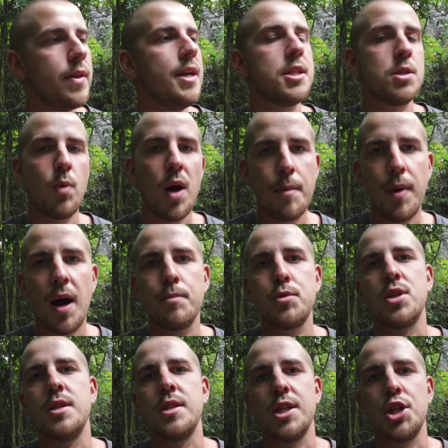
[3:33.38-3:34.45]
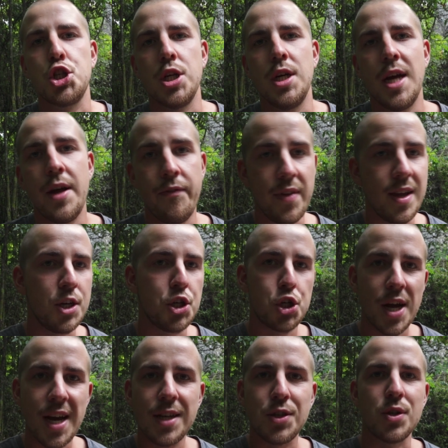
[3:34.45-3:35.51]
the swipe up transition and the
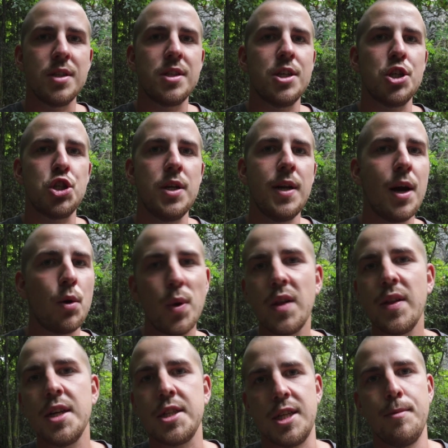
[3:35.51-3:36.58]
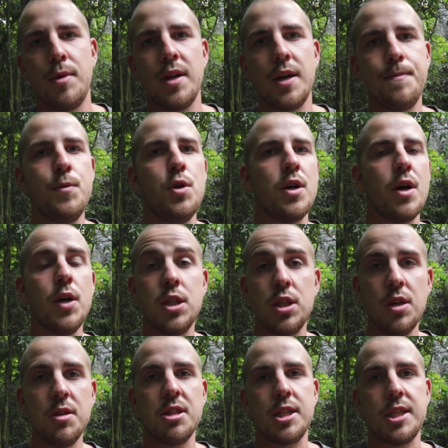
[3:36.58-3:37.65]
shake transition are really similar. You're going
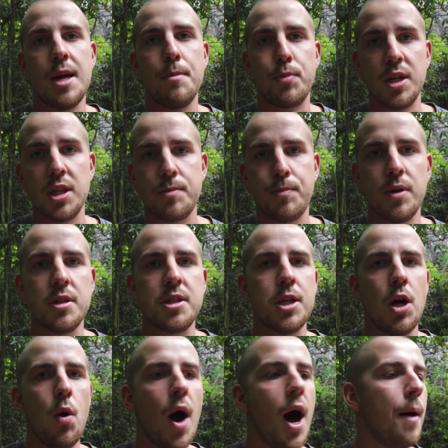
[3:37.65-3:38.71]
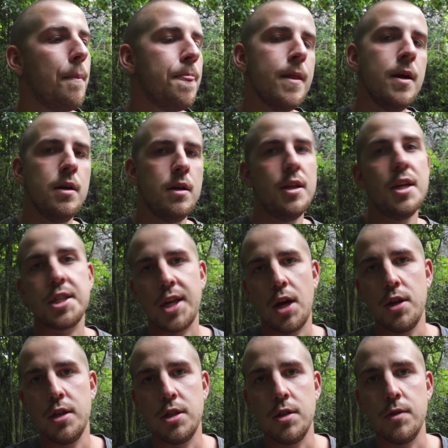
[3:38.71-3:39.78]
to use the same principle, so this is how
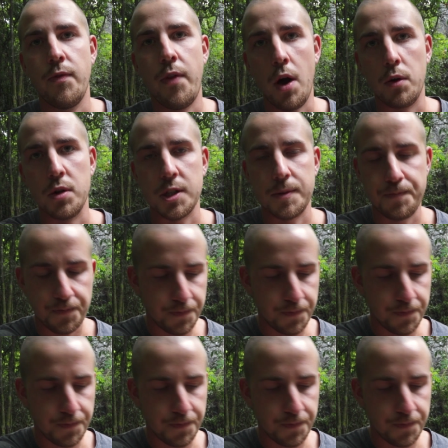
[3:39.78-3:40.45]
you do those.